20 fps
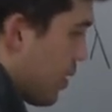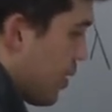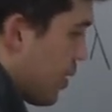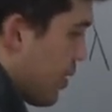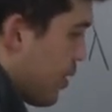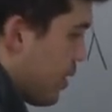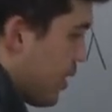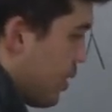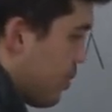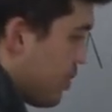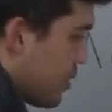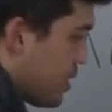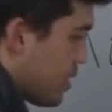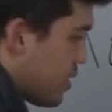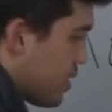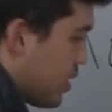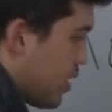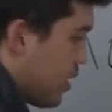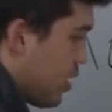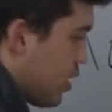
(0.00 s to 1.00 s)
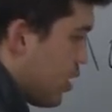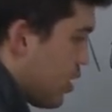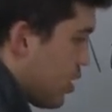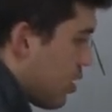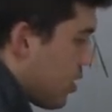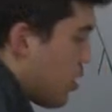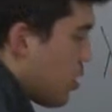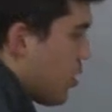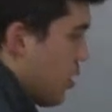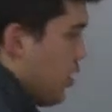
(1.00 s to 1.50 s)
lambda c
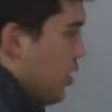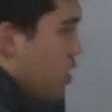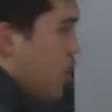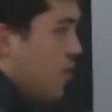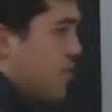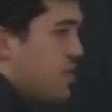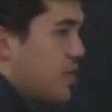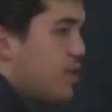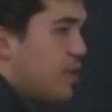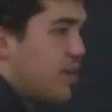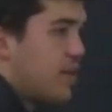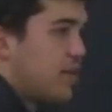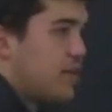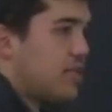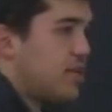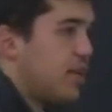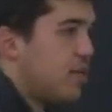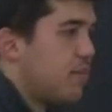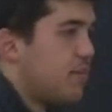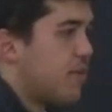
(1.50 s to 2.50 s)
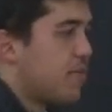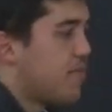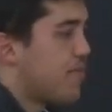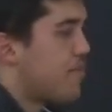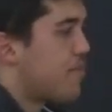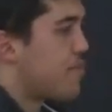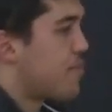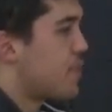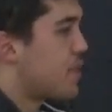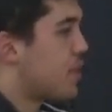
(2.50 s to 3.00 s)
of some other type.
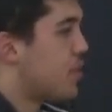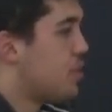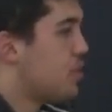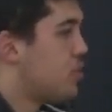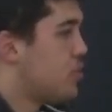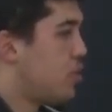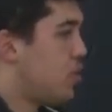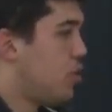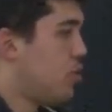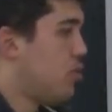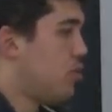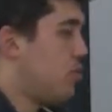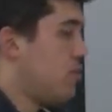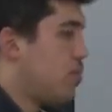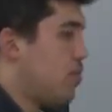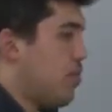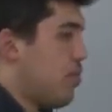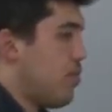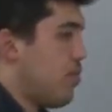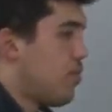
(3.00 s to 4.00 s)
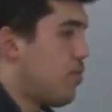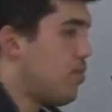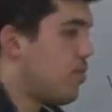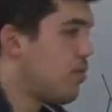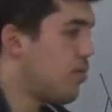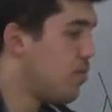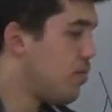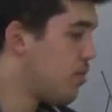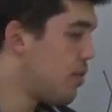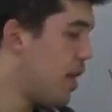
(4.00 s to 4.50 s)
So
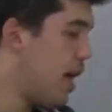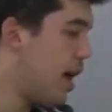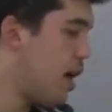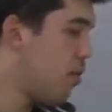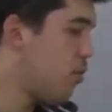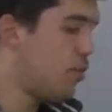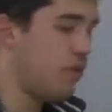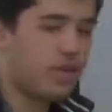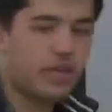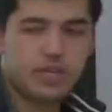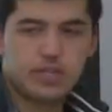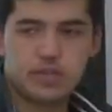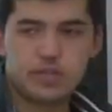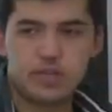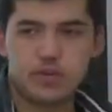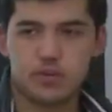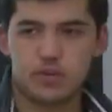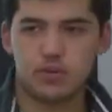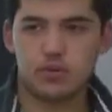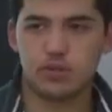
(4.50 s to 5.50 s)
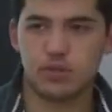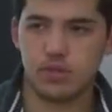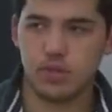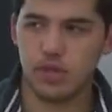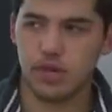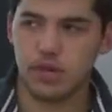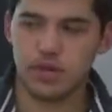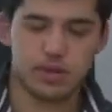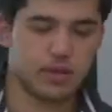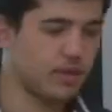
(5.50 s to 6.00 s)
now we need to deduce
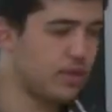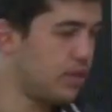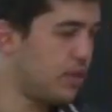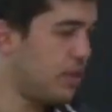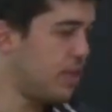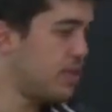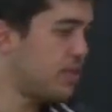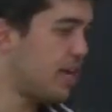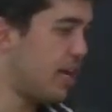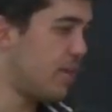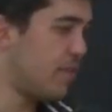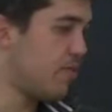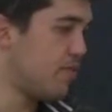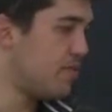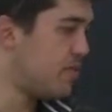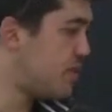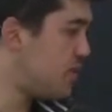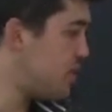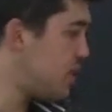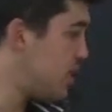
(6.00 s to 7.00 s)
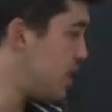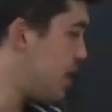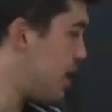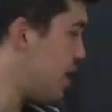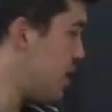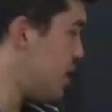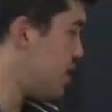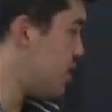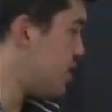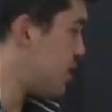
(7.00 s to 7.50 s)
the type of
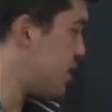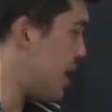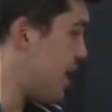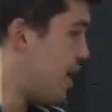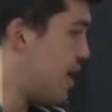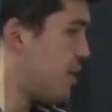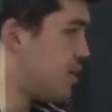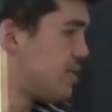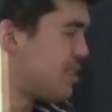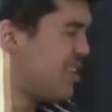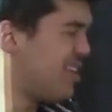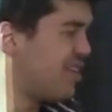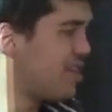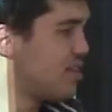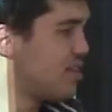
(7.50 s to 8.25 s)
a and c.